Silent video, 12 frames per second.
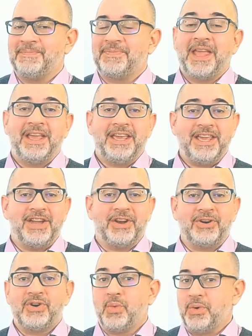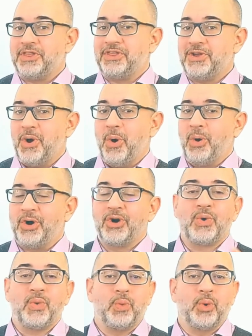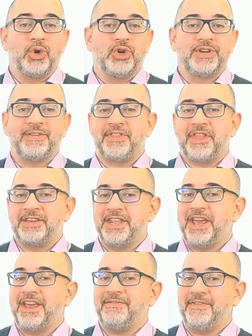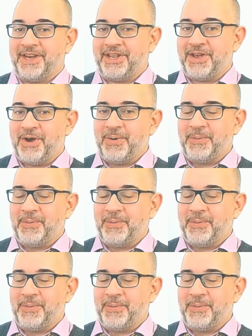here with your Word of the Day video.